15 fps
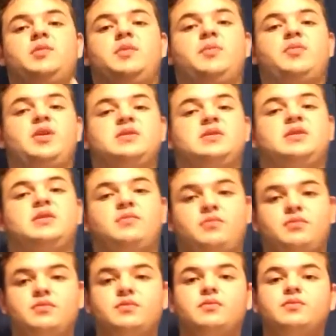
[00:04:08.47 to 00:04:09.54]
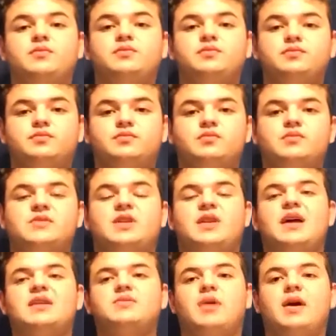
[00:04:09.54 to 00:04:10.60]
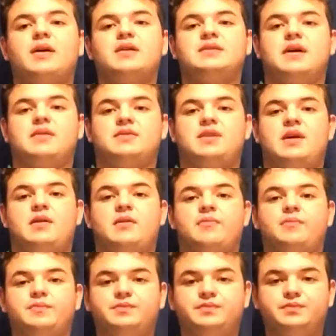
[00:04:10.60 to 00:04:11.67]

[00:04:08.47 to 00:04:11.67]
to be president. So that's why it's outdated.